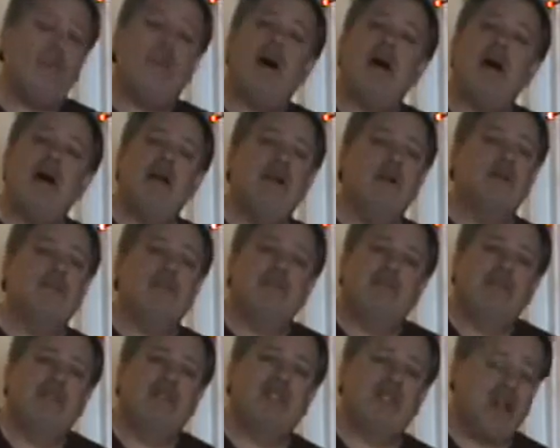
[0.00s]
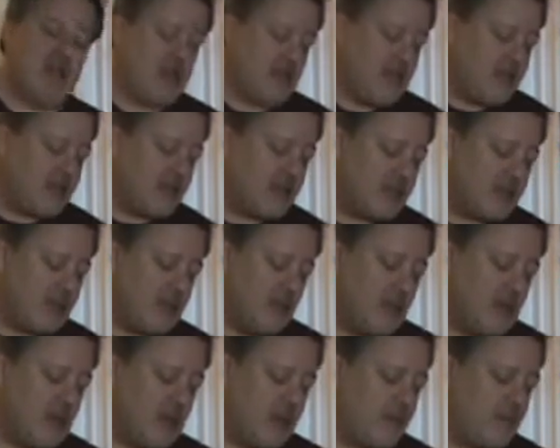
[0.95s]
mild. It's kind of like a
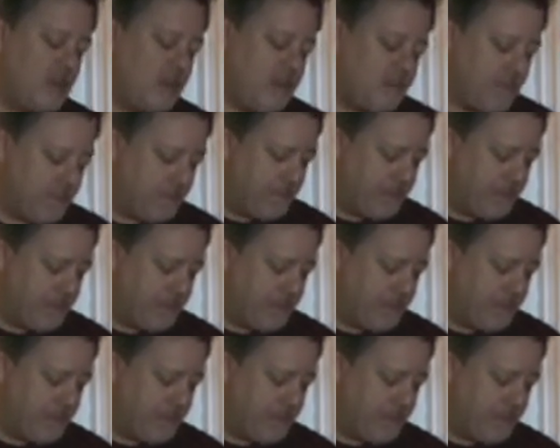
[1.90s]
cucumber.